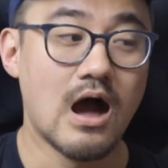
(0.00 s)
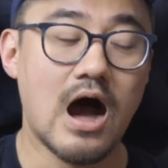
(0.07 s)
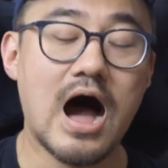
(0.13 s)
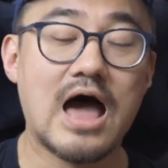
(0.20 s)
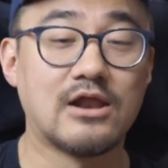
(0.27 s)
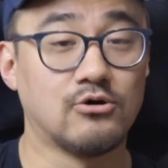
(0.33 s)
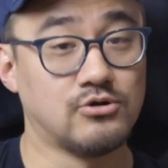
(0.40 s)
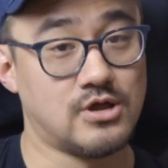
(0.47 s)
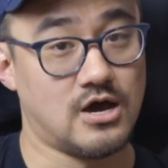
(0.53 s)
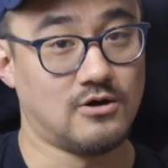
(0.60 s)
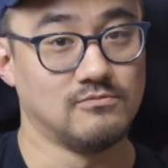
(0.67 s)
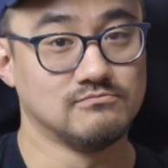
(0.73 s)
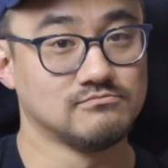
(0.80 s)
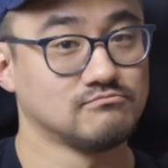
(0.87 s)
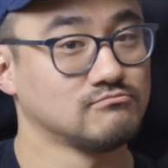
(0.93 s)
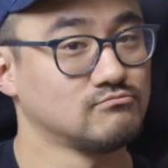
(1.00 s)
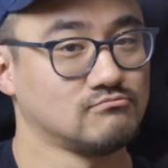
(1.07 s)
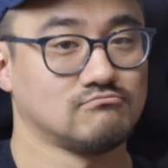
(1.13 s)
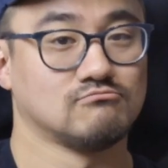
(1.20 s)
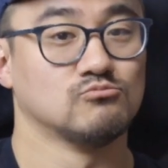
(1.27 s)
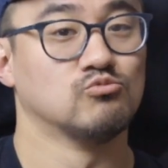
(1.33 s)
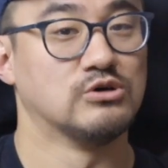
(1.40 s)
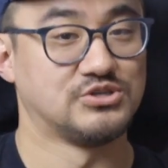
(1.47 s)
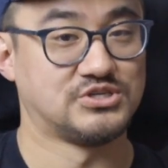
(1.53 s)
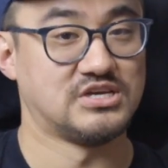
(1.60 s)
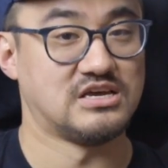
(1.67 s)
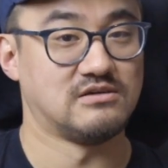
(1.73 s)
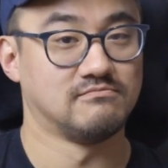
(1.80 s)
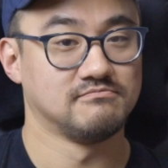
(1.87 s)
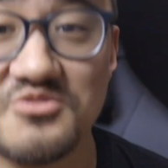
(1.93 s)
I don't know. We'll
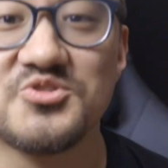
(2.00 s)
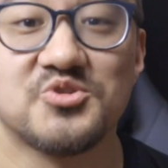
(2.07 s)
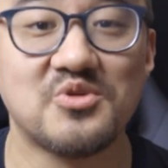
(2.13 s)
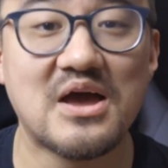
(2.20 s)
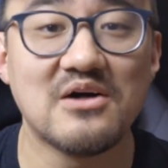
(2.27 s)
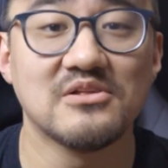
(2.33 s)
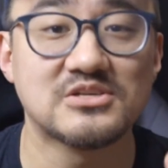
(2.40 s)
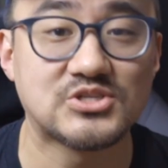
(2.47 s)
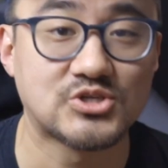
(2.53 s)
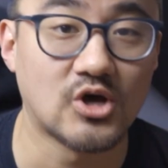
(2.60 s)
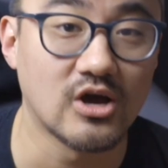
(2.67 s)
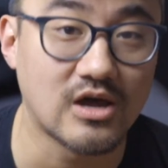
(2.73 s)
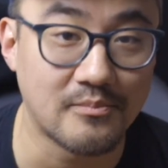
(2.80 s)
see. So now let's talk